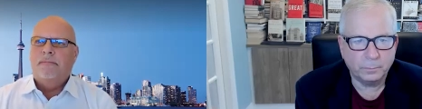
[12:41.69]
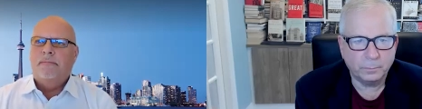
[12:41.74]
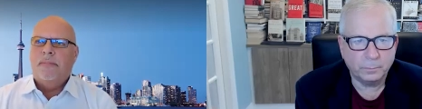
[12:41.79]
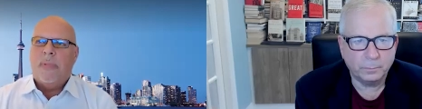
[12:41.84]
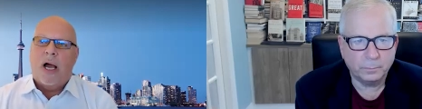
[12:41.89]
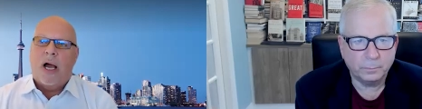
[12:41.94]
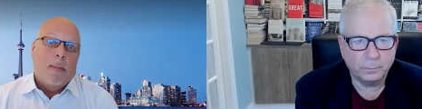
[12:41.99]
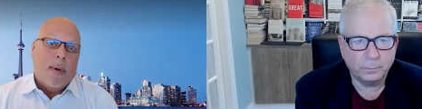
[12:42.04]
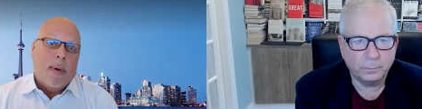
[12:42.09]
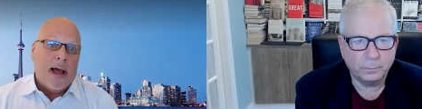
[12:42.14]

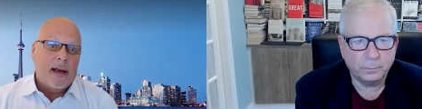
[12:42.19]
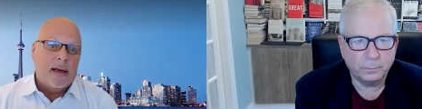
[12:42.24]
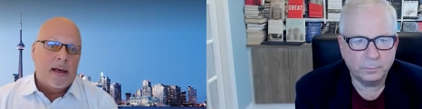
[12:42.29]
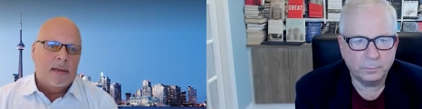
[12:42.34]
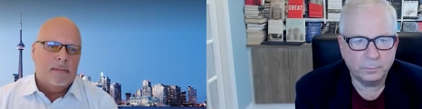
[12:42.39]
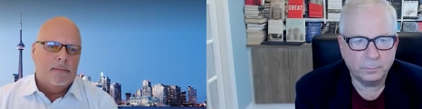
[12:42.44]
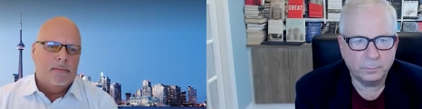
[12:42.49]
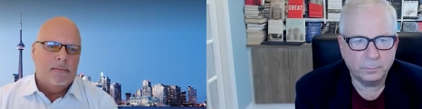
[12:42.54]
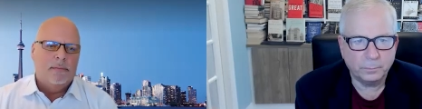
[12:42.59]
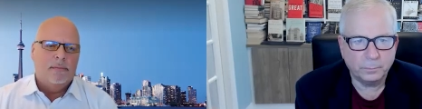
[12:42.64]
Speaker 1: how bad it
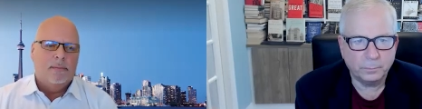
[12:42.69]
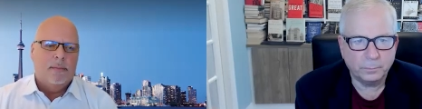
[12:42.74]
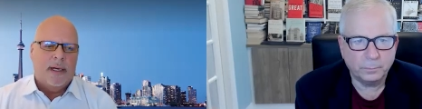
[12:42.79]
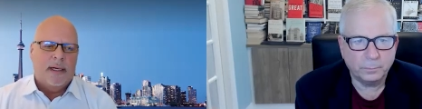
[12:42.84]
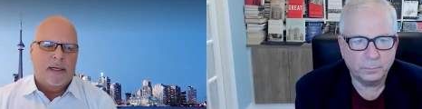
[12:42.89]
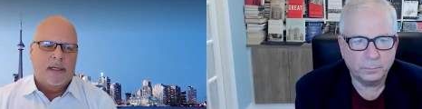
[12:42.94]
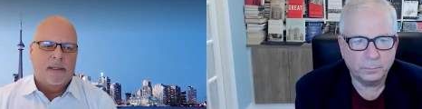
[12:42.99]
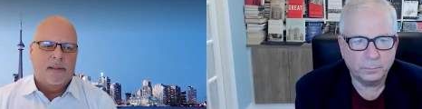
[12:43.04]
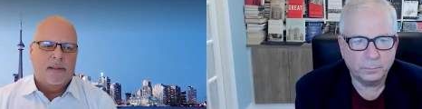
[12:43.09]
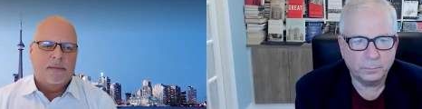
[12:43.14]

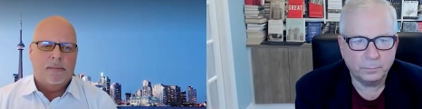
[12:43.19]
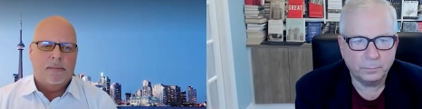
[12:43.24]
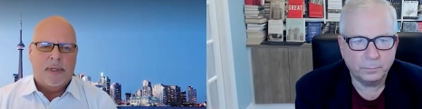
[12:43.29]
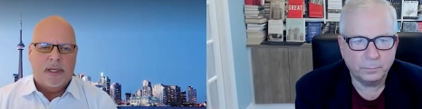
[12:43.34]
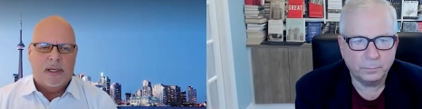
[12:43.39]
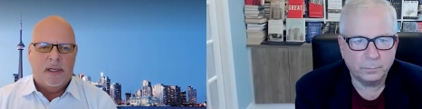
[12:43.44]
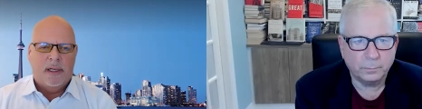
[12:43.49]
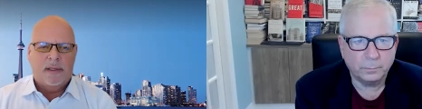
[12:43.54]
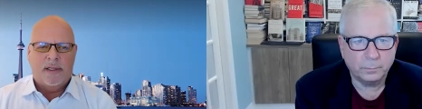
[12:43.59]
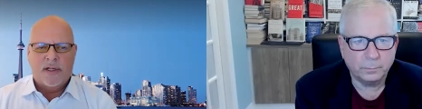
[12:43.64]
might it
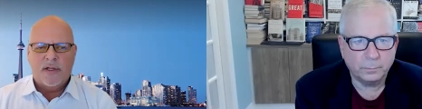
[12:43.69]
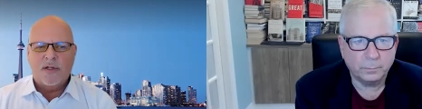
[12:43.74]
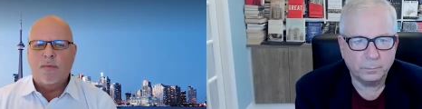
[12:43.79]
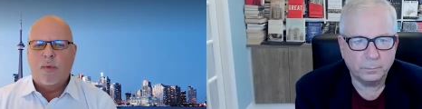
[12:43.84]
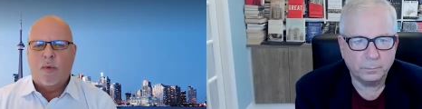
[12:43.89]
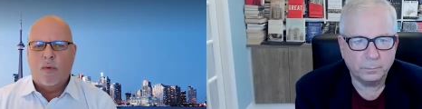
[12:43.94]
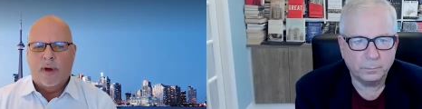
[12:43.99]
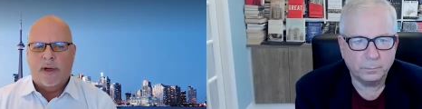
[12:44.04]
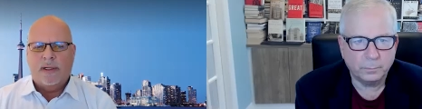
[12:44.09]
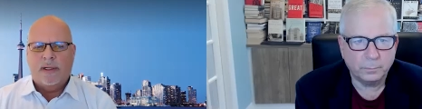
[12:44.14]
be at this
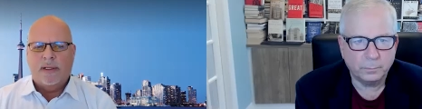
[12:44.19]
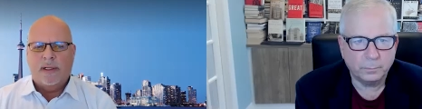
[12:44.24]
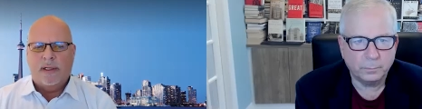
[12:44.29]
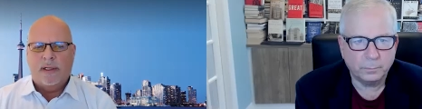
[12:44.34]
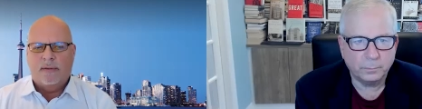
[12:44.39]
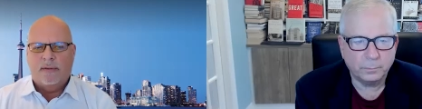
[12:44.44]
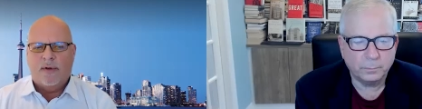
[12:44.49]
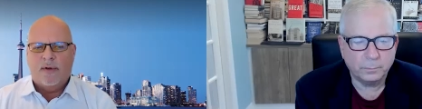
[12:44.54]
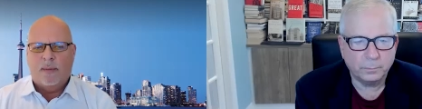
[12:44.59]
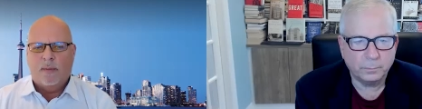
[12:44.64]
point eh,
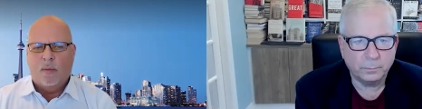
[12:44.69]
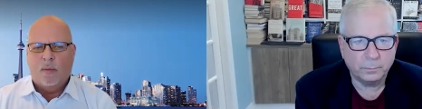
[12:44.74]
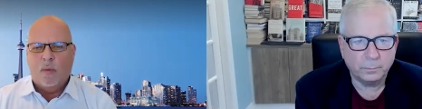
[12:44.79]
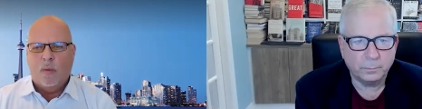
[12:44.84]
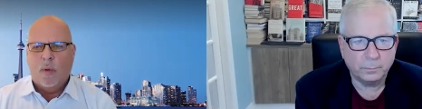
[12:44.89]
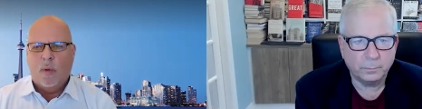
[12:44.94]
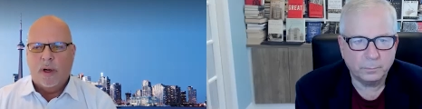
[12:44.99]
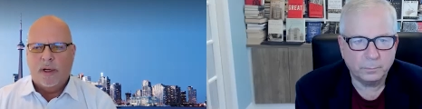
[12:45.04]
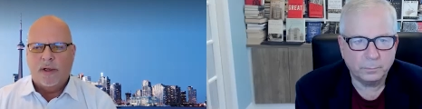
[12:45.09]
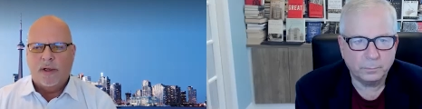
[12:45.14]
from
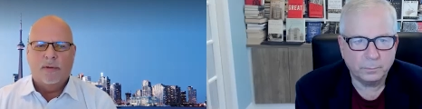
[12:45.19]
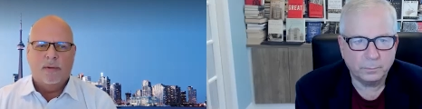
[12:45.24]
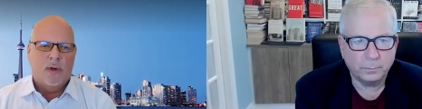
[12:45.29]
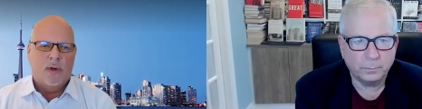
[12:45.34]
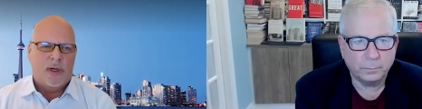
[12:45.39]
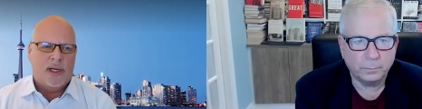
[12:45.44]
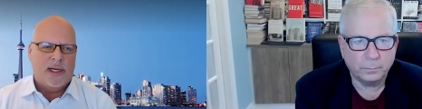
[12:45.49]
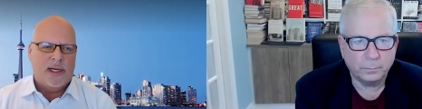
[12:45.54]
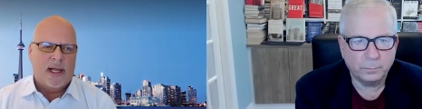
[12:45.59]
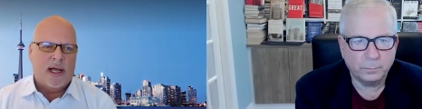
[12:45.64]
what you're
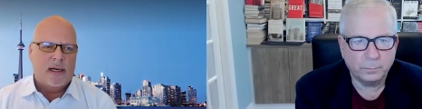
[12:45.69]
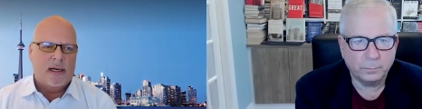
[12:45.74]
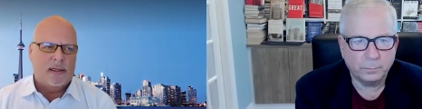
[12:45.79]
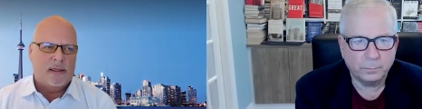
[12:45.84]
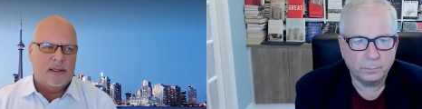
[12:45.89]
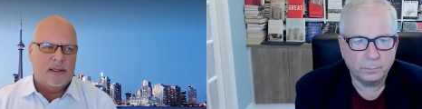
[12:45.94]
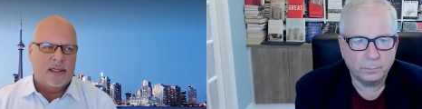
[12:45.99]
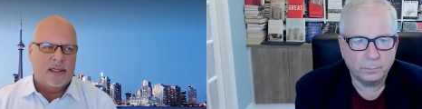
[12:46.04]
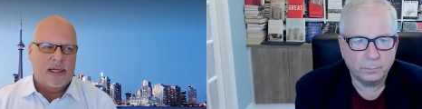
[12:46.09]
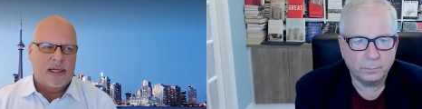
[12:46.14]
looking at
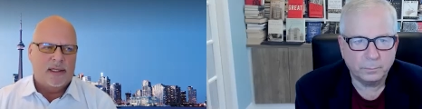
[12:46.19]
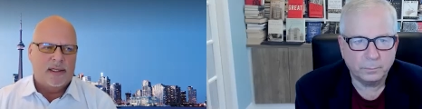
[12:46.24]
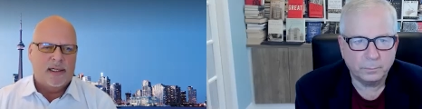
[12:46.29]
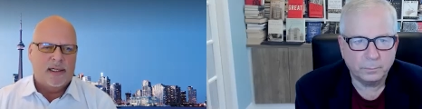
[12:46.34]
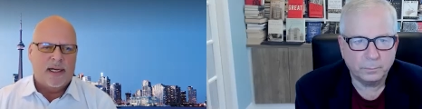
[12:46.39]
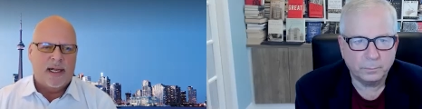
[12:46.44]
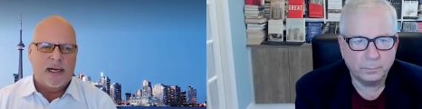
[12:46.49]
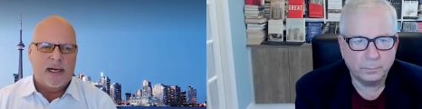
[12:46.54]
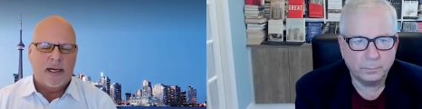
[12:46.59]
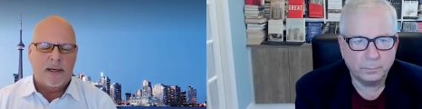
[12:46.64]
in the, in the
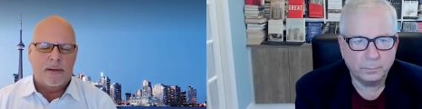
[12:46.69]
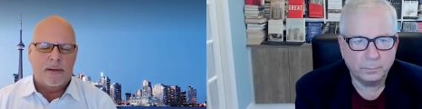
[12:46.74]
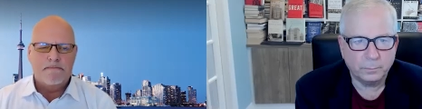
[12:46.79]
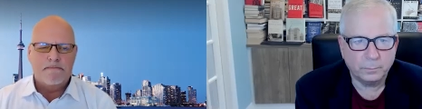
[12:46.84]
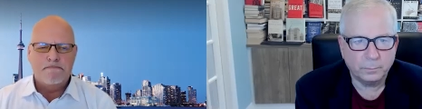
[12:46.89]
data